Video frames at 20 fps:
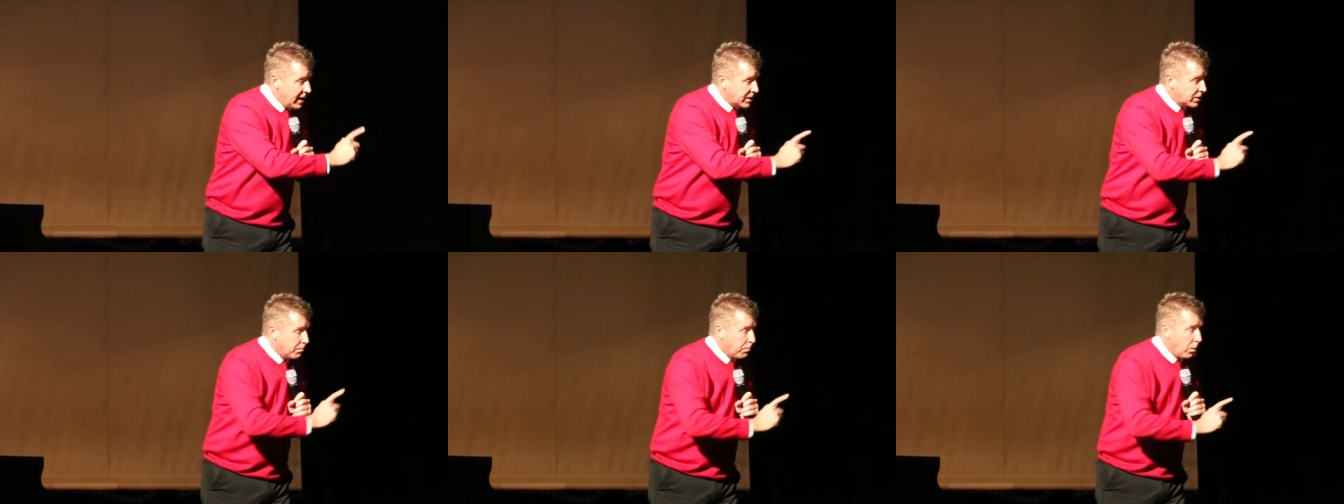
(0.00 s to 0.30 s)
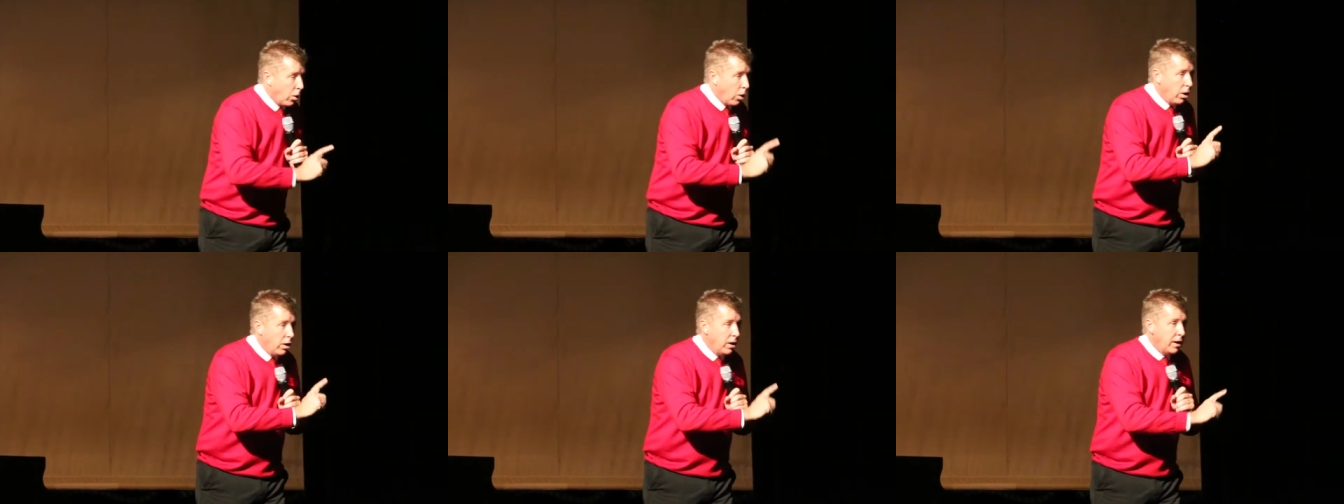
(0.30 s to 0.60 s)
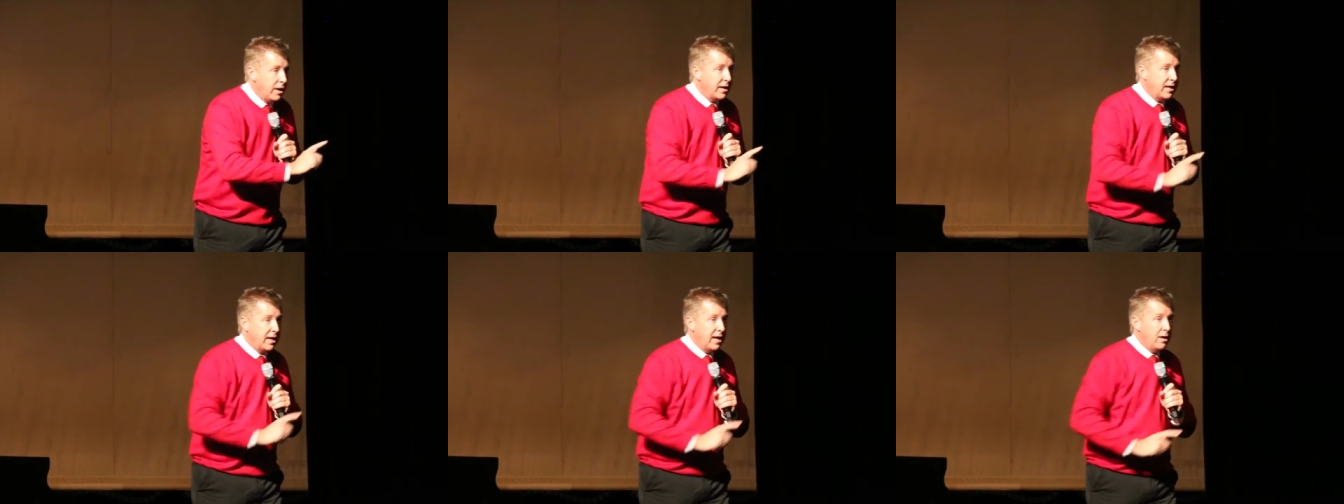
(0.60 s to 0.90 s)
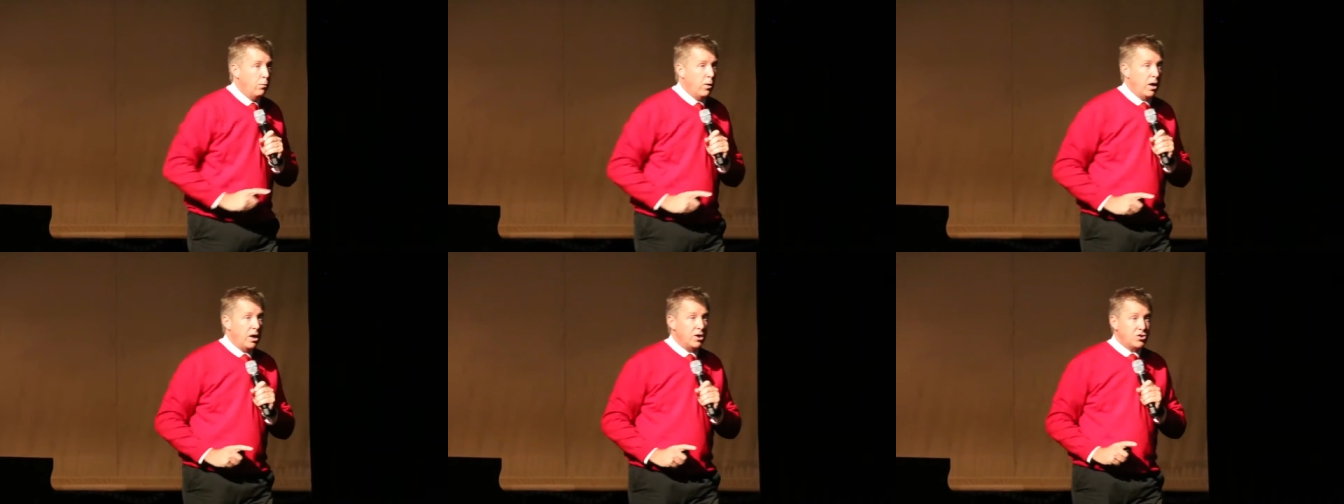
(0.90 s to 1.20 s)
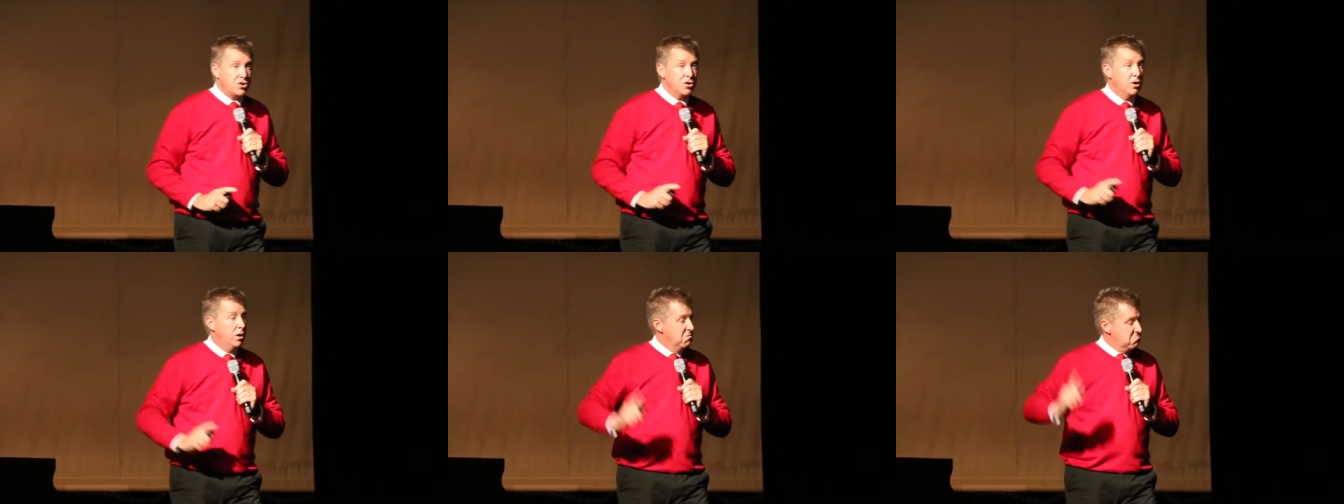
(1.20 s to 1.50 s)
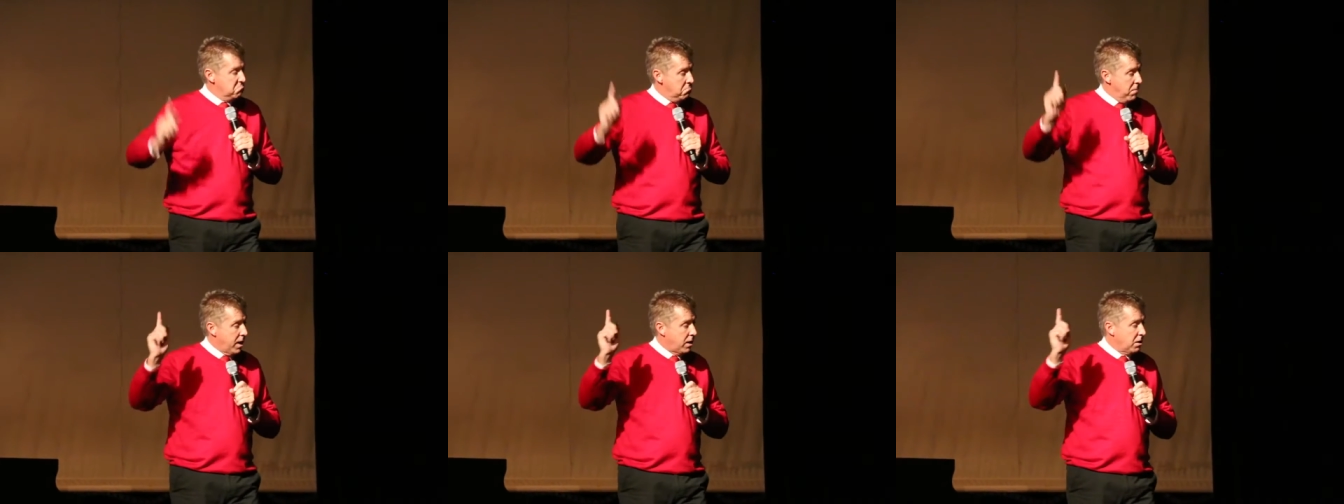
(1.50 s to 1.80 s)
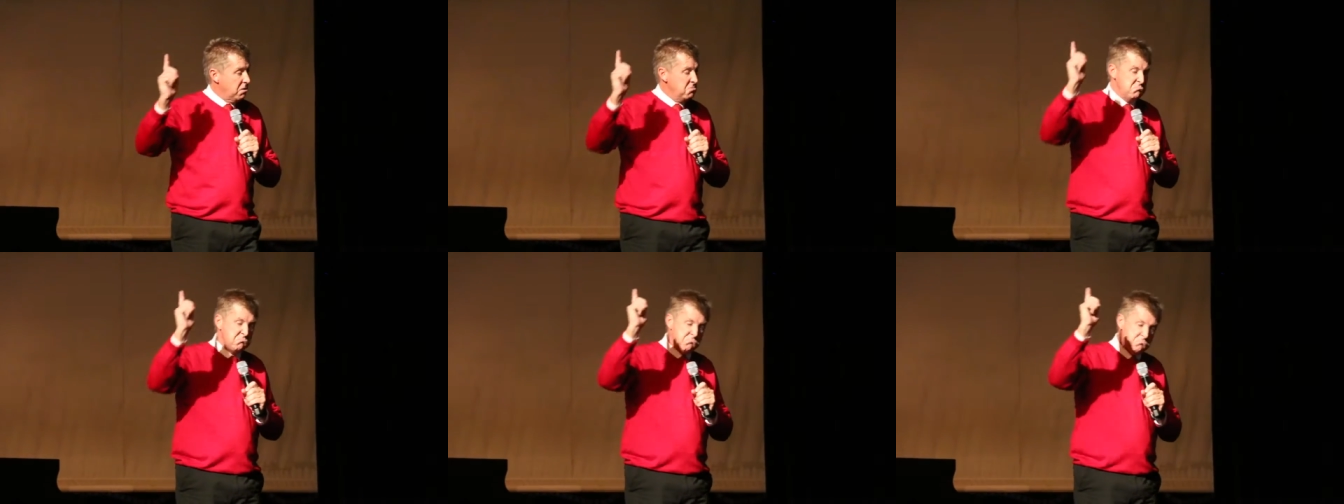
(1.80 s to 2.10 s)
at the bar in Key West. Met
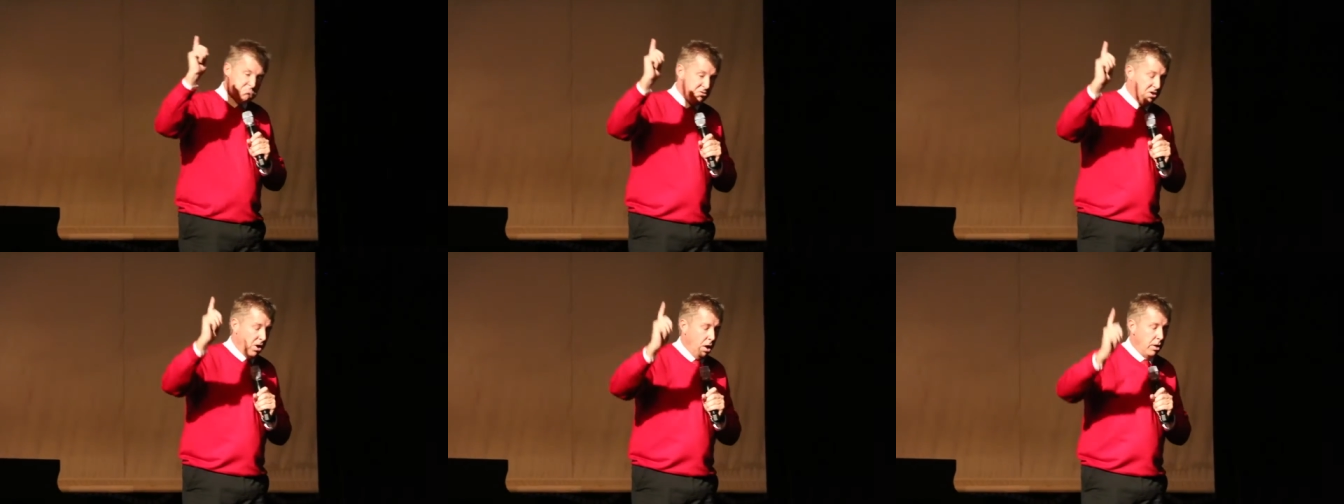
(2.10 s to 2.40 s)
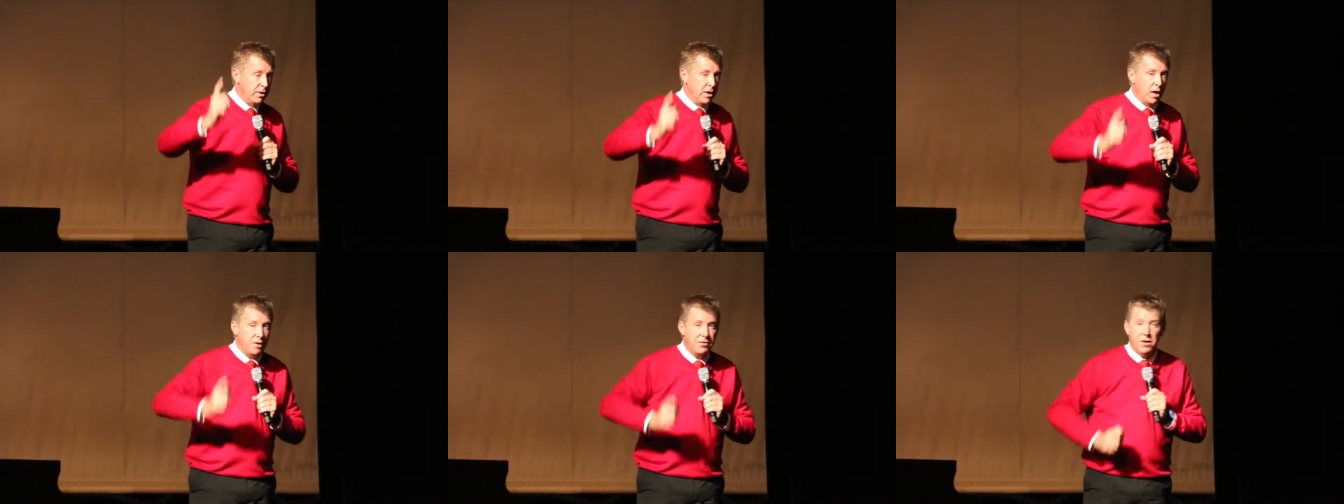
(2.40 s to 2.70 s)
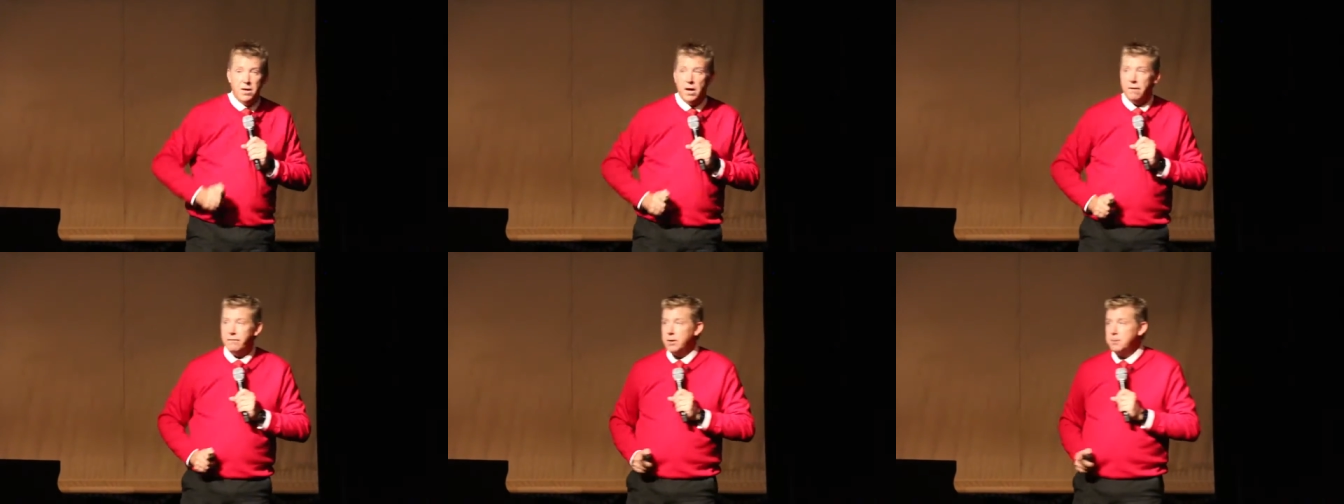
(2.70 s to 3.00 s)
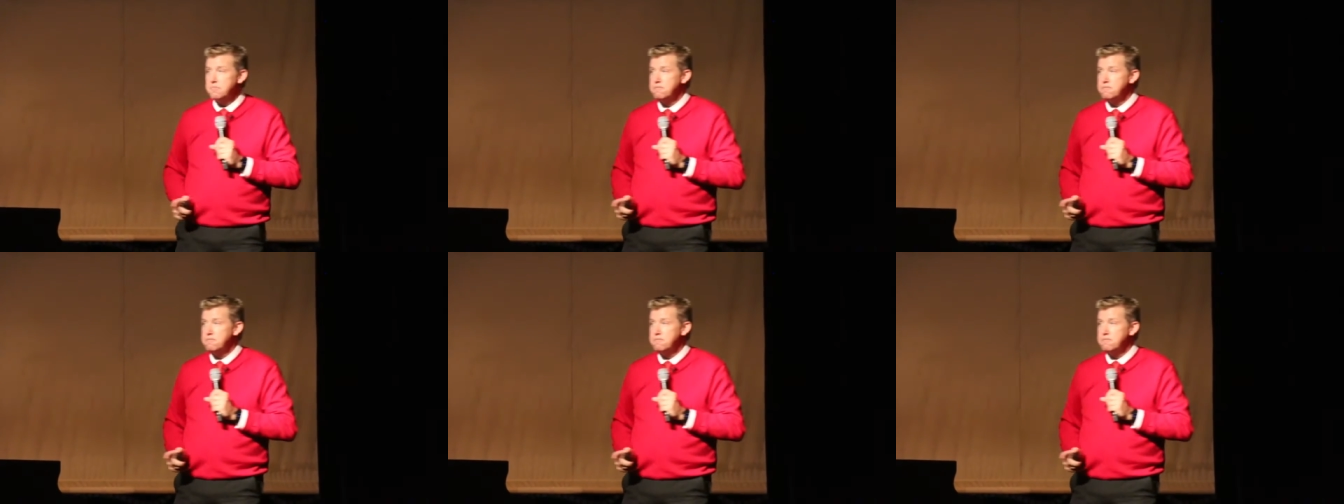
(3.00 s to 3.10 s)
her, thought nothing of